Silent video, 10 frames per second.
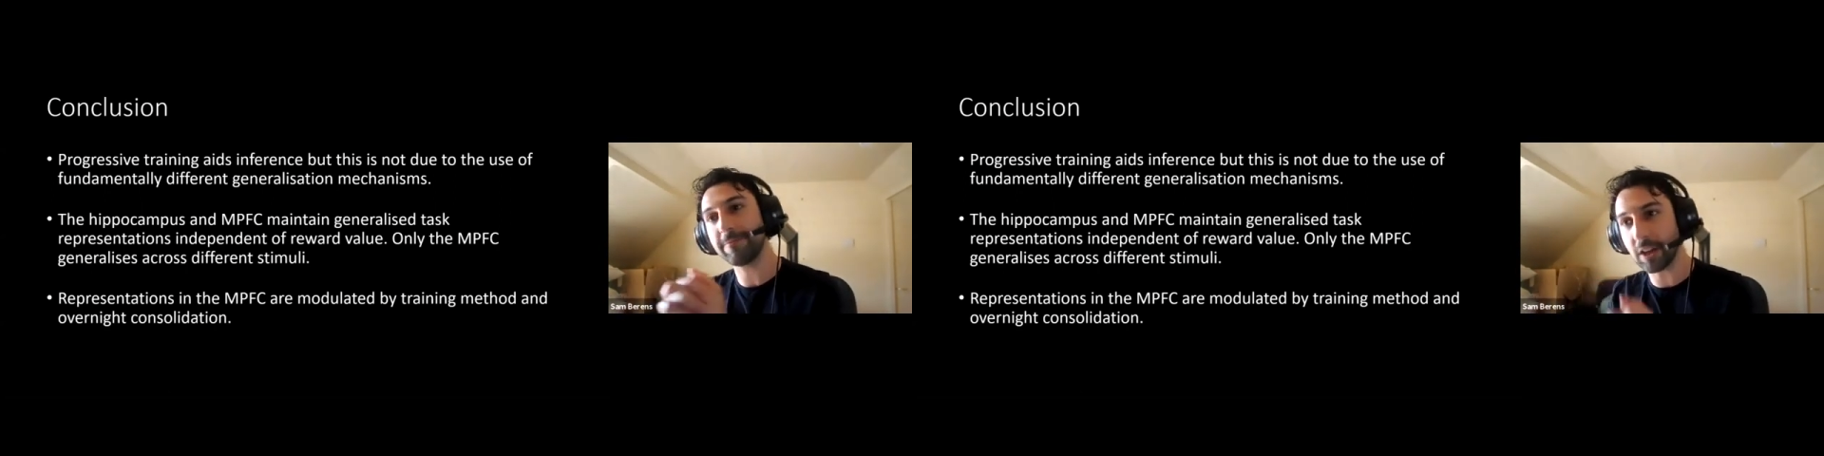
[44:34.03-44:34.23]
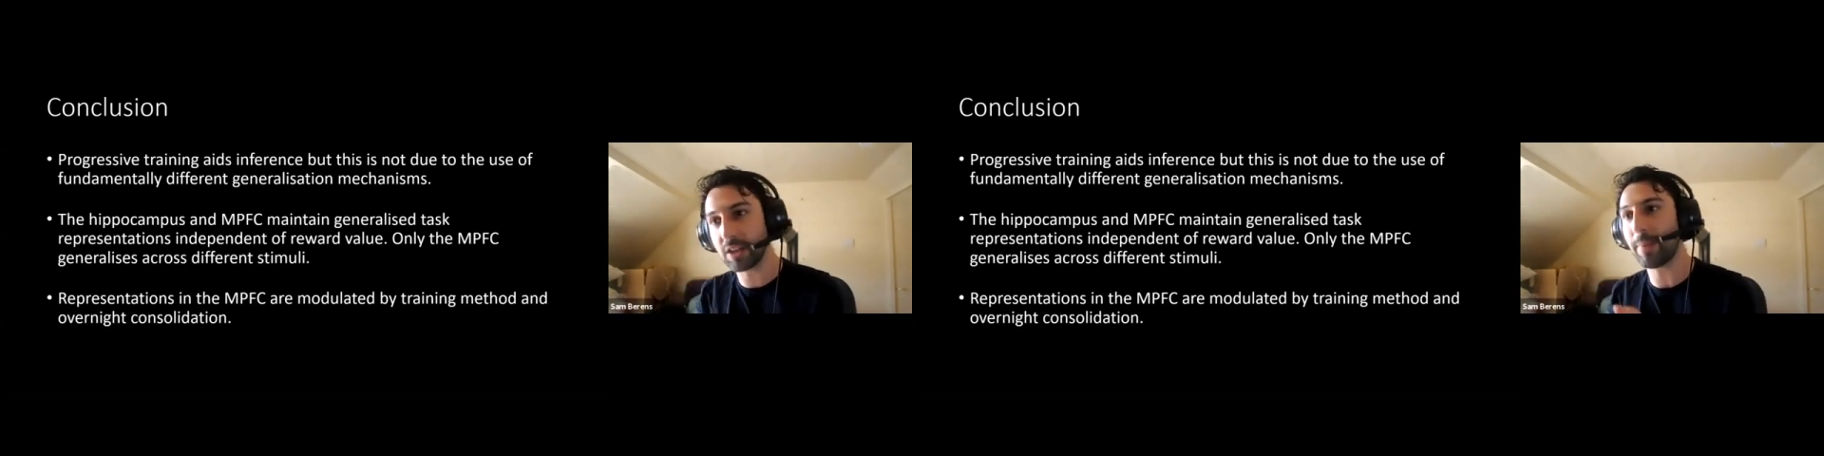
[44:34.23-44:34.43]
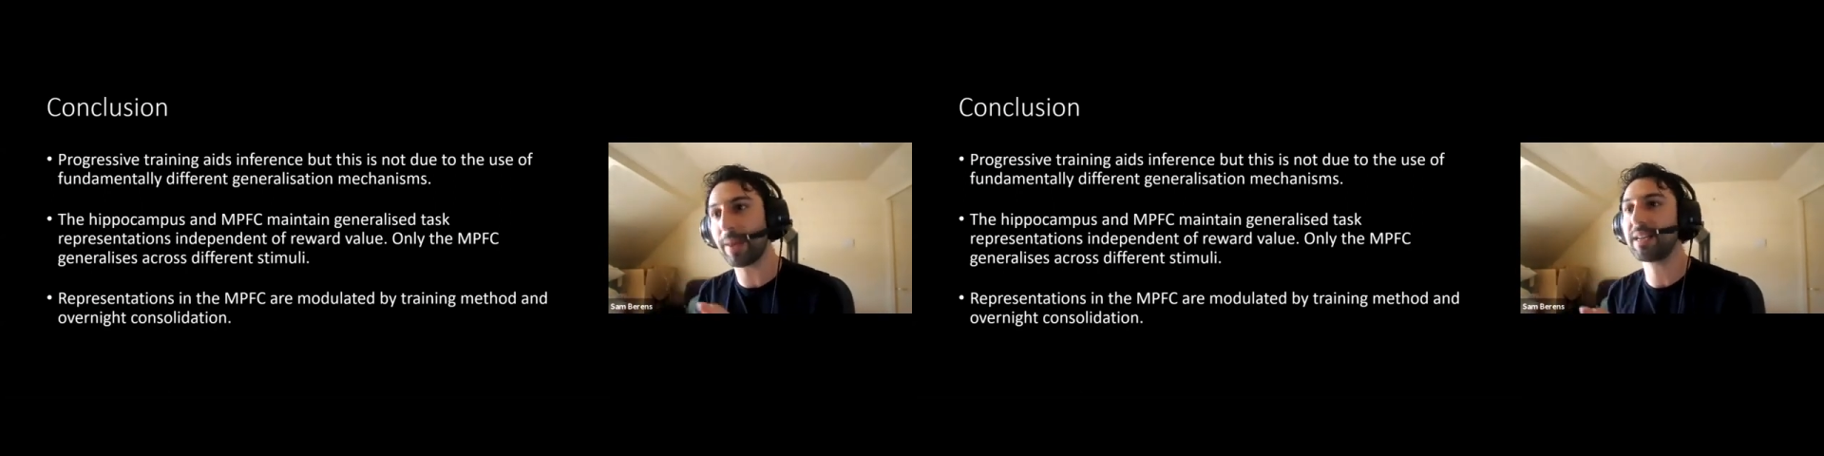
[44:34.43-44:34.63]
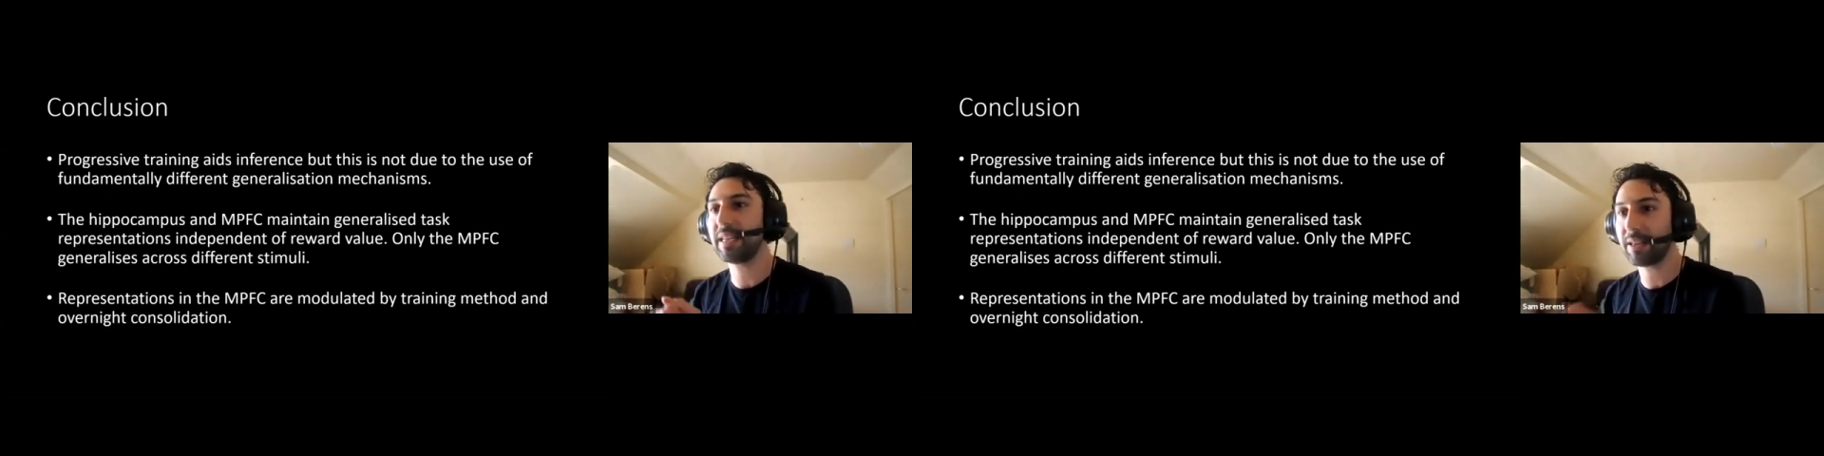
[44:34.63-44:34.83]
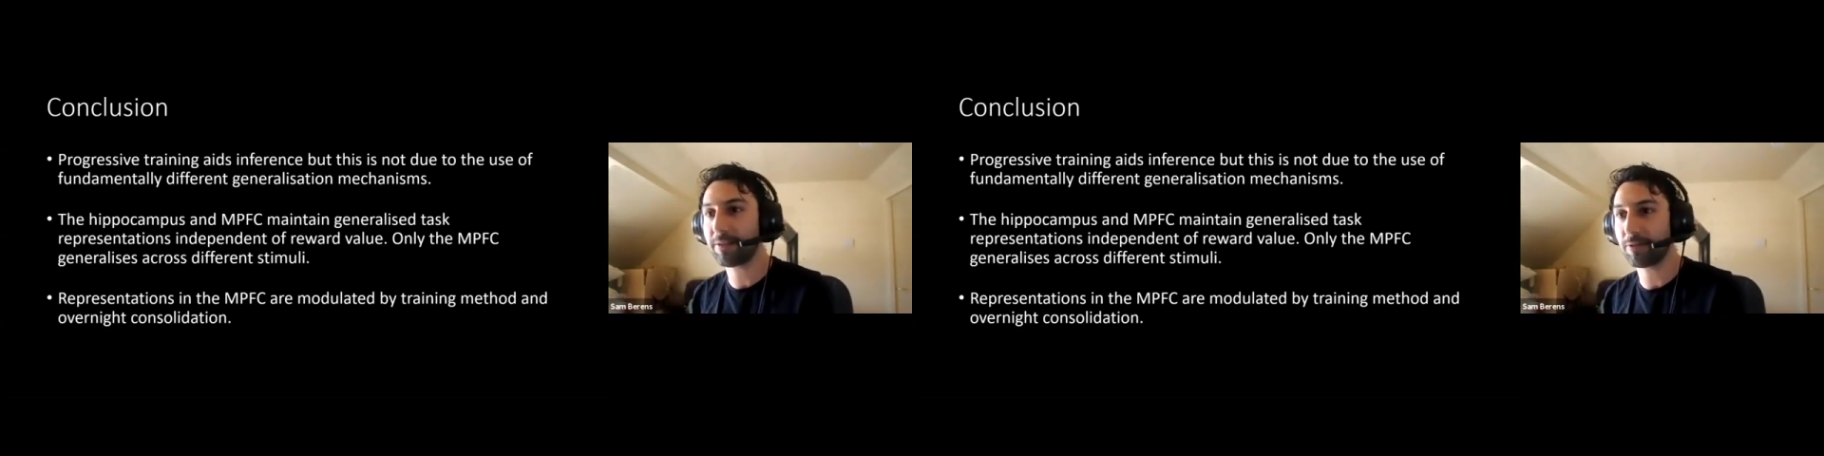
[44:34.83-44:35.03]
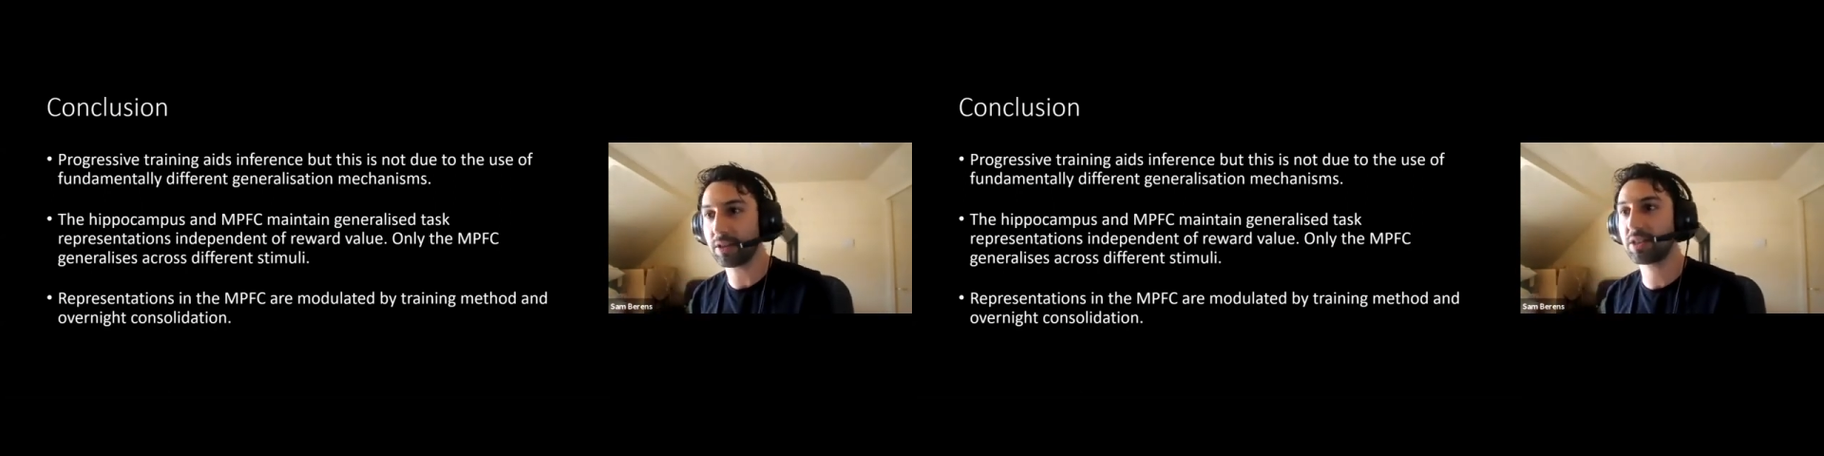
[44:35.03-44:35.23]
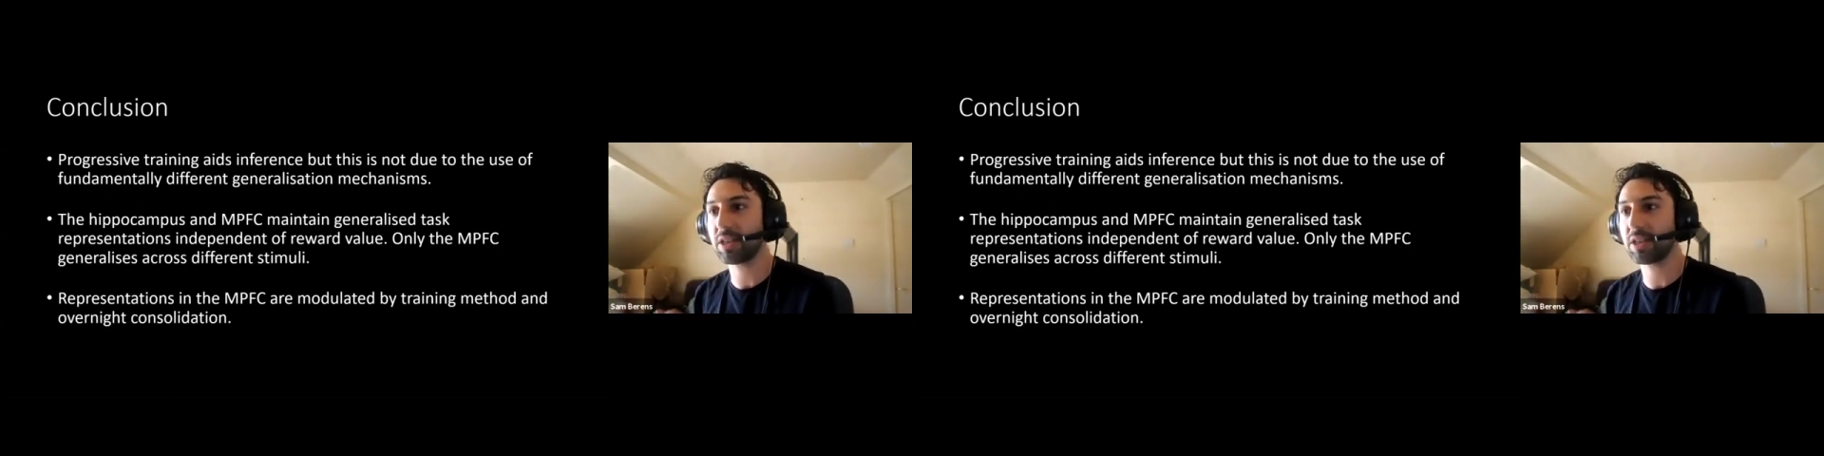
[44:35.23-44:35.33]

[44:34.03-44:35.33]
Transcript: fundamentally different